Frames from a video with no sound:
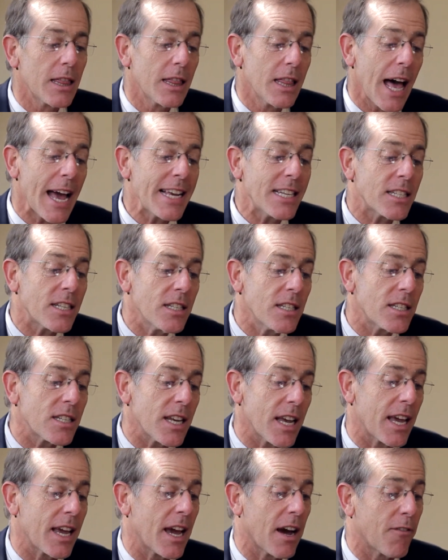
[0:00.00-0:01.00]

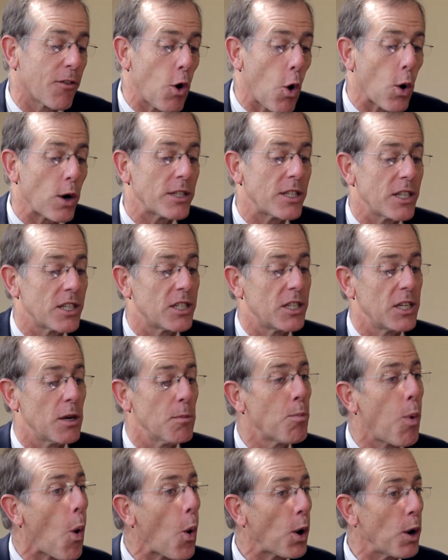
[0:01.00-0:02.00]
Licensing, of course, is an
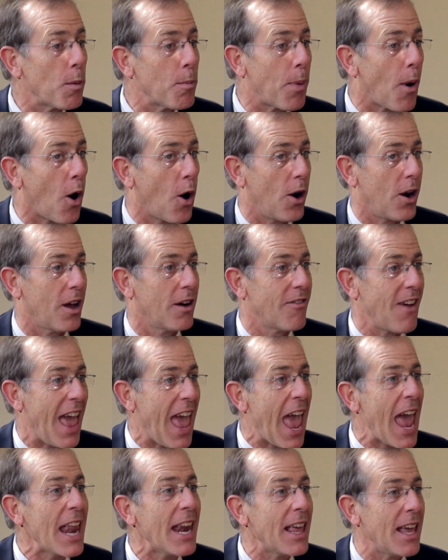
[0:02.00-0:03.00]
important part of
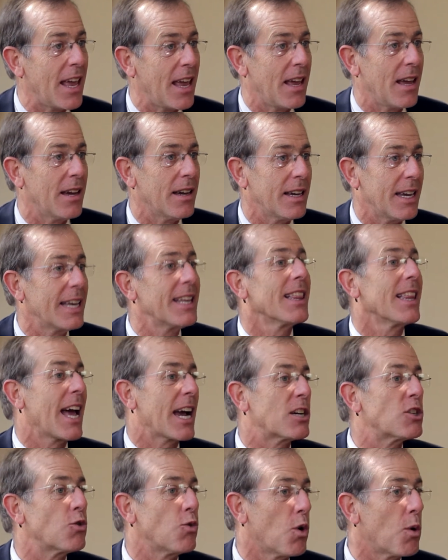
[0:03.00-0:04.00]
any
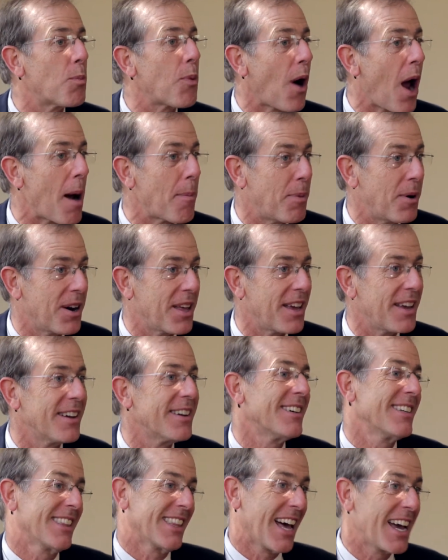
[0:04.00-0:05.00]
intellectual property
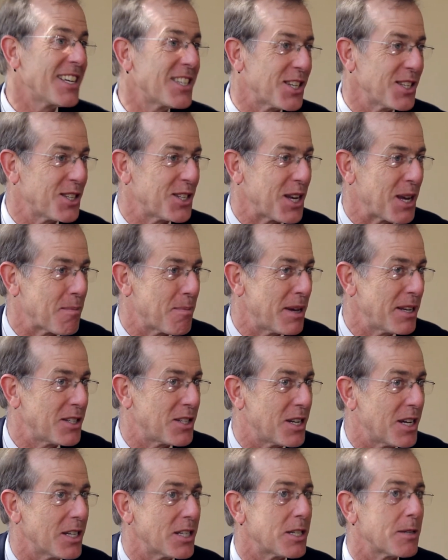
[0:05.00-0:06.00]
licensing
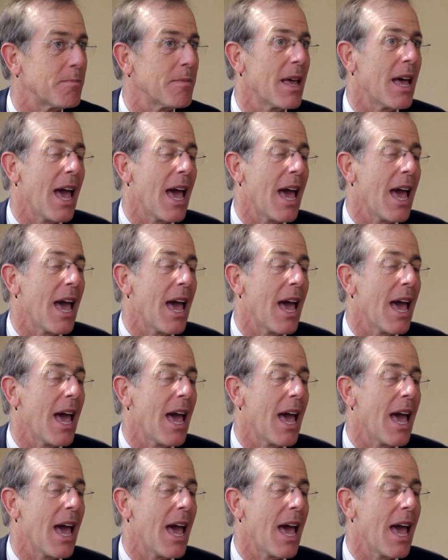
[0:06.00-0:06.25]
business.